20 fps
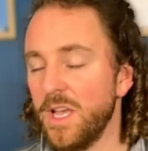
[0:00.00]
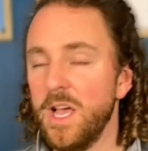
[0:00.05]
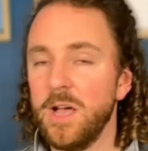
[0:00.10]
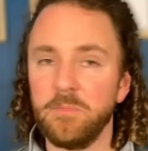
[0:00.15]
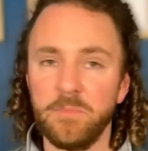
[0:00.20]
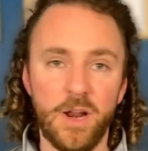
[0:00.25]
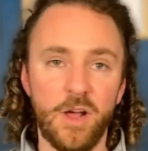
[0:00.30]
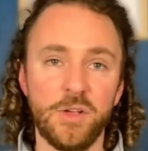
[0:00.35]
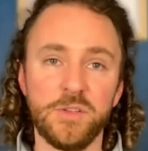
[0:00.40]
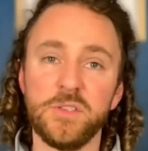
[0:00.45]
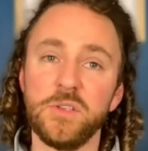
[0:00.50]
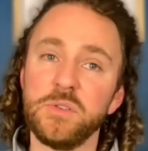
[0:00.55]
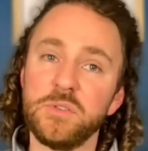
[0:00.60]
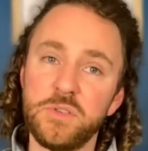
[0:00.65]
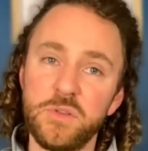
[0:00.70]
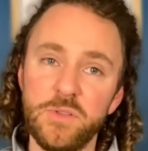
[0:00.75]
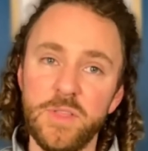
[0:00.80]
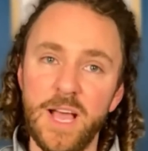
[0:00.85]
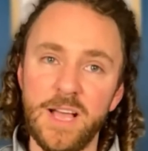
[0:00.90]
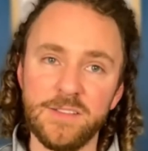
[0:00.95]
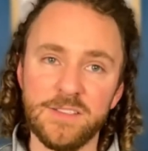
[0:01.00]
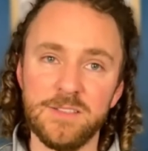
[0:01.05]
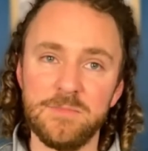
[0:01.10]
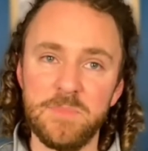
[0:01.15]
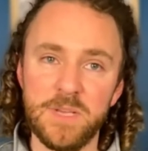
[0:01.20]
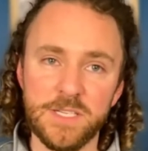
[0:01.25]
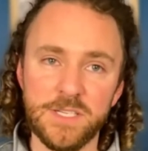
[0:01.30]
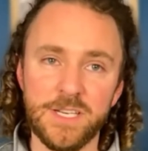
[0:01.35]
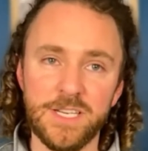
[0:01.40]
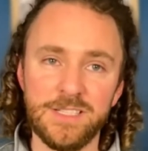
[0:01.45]
but also 2000
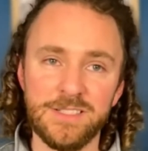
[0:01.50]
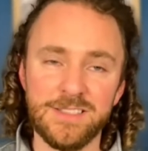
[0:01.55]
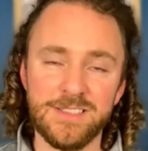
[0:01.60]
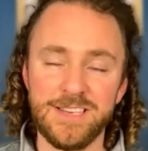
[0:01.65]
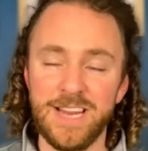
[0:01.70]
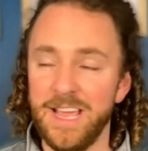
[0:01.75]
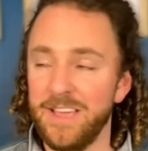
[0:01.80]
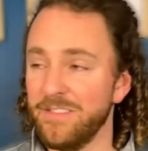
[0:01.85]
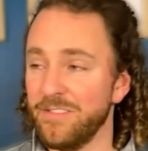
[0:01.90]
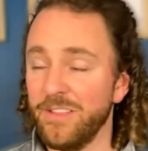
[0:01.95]
Michigan State,